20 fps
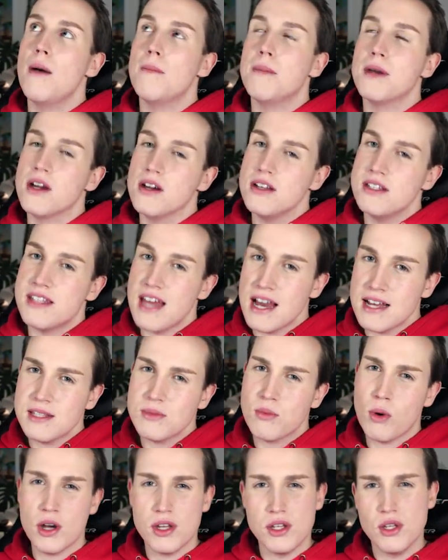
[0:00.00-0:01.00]
because
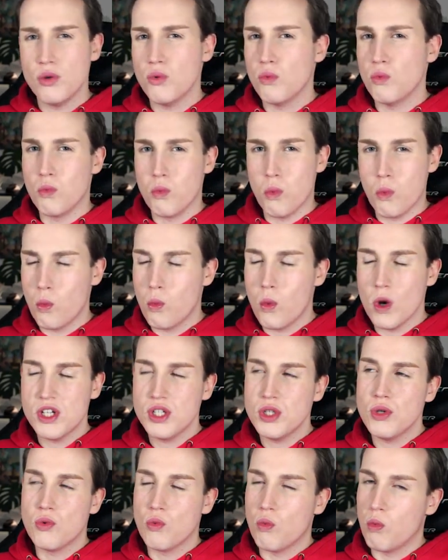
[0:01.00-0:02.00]
that's what
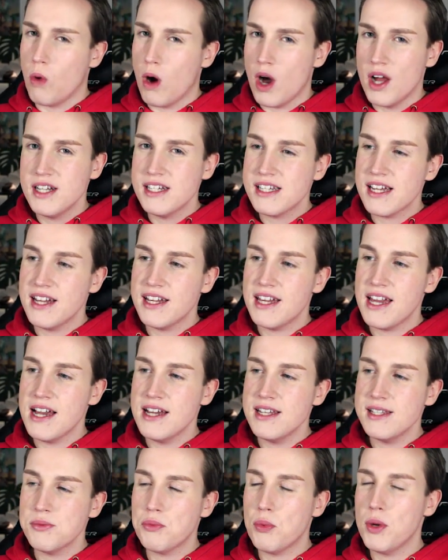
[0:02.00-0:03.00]
you'd want, I guess,